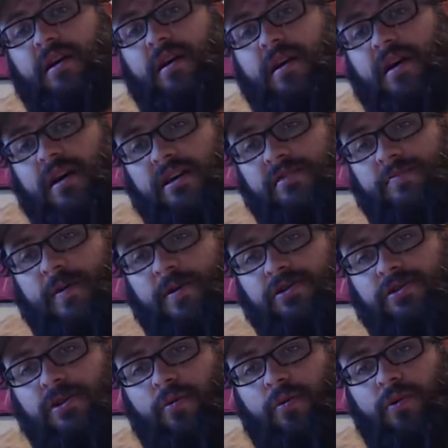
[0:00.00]

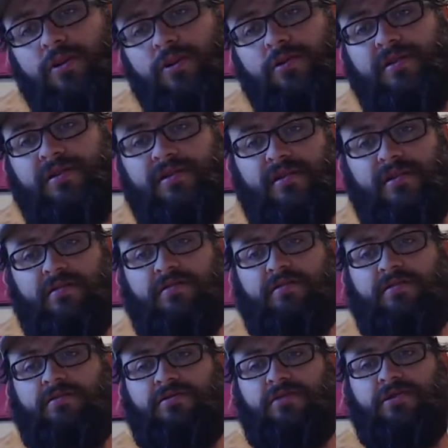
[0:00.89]
Especially when you consider
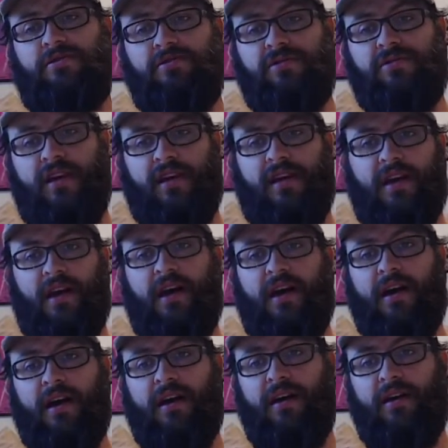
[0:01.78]
shows like
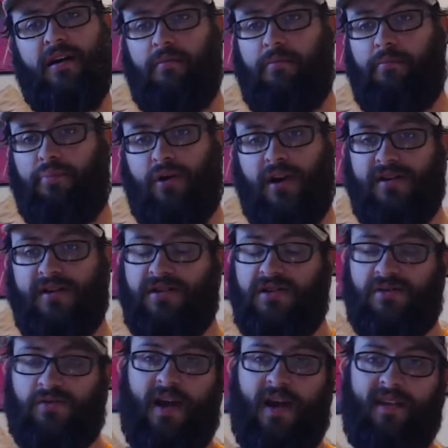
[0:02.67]
uh, Price is
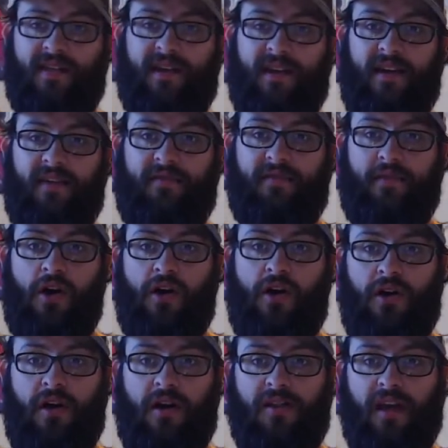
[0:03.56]
Right that have gone
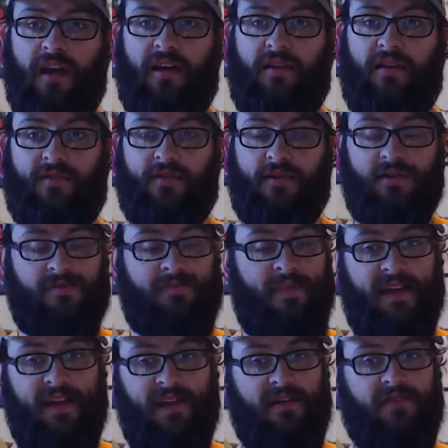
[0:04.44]
on the air for as
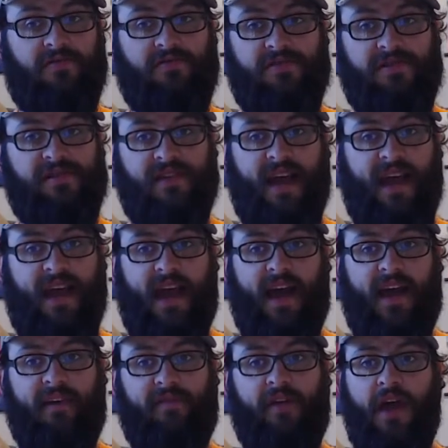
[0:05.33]
many years as they
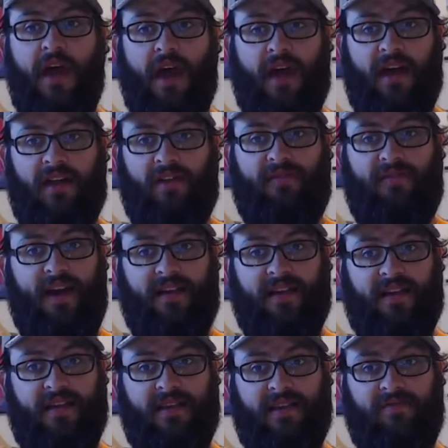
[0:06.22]
have, and the fact
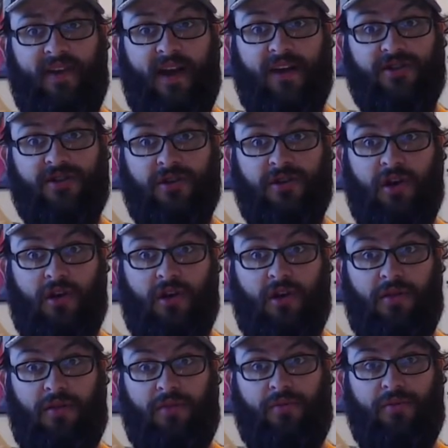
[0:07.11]
that they've actually gone
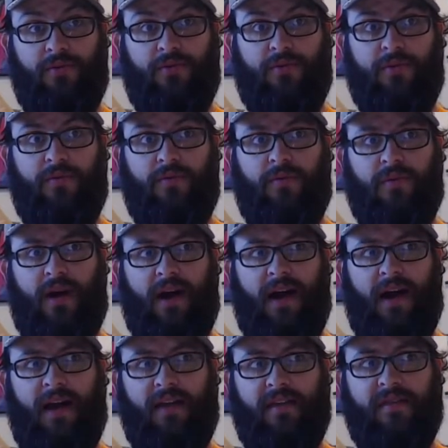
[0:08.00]
through,
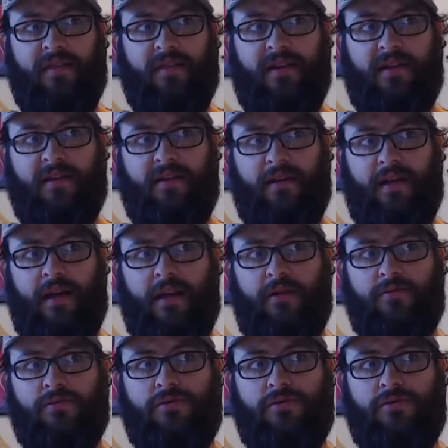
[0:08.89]
I think now